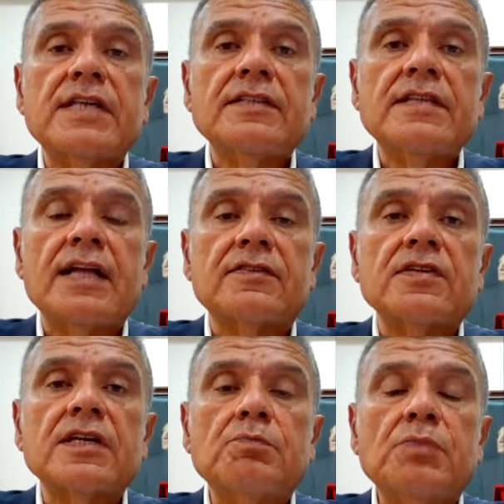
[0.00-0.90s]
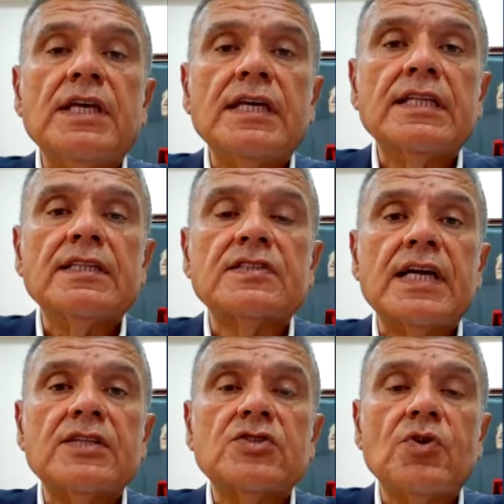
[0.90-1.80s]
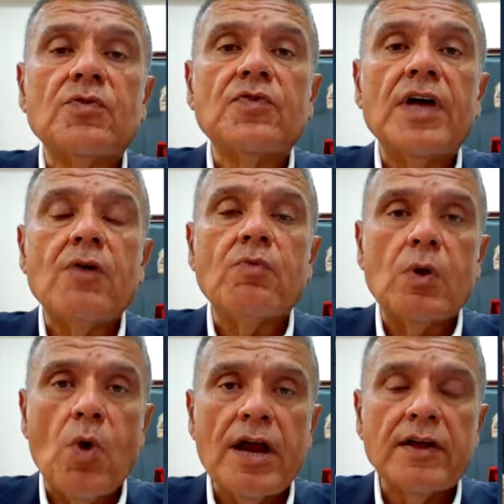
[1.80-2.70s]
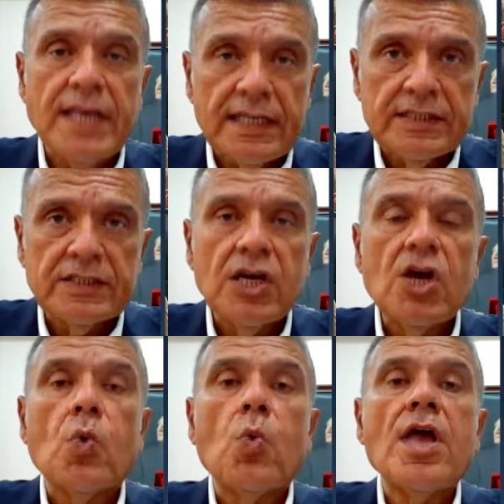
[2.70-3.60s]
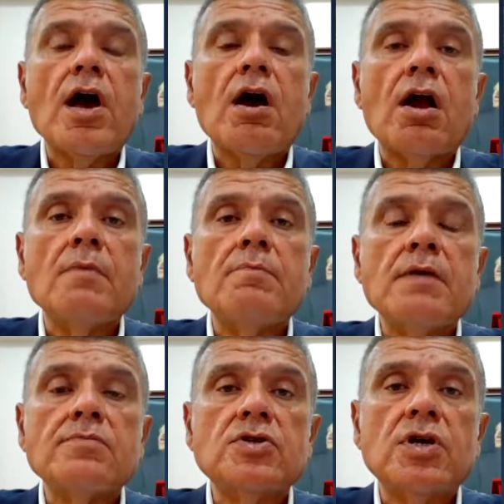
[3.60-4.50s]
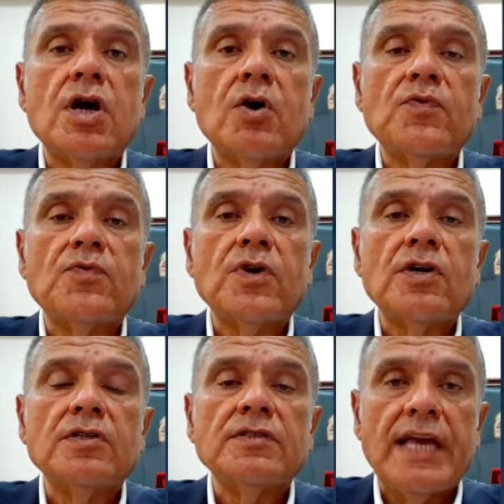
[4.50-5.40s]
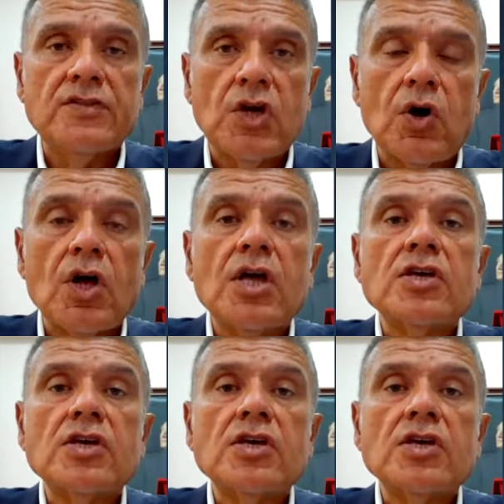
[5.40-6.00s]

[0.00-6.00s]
than that, being in the center of everywhere. Yes, we are a member of NATO.